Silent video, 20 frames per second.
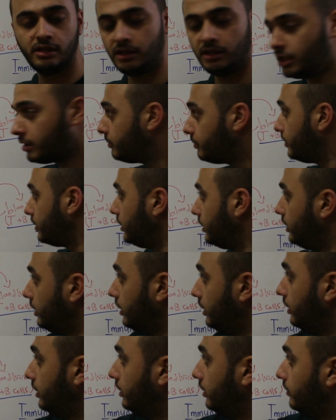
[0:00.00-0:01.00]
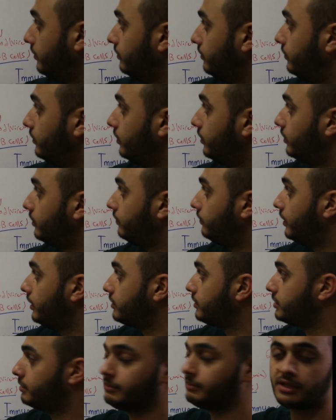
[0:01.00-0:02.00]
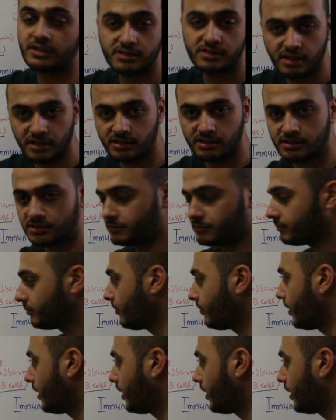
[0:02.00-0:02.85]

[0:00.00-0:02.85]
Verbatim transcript: herb, uh, for virus number 6